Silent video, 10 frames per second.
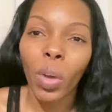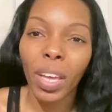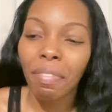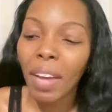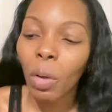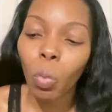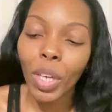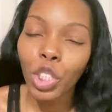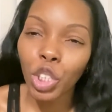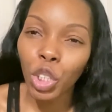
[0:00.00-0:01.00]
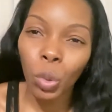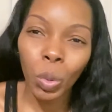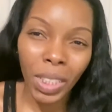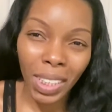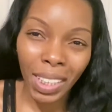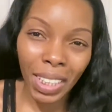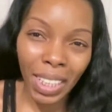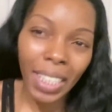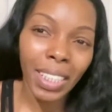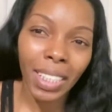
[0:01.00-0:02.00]
if I was to use this in the
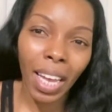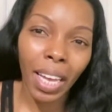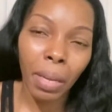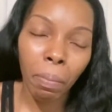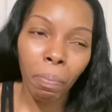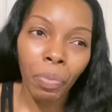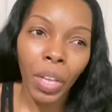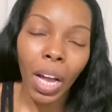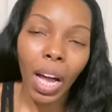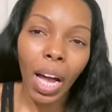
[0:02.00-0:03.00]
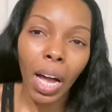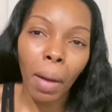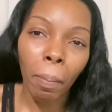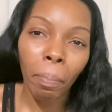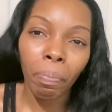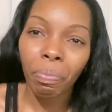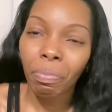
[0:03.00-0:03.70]
daytime, um,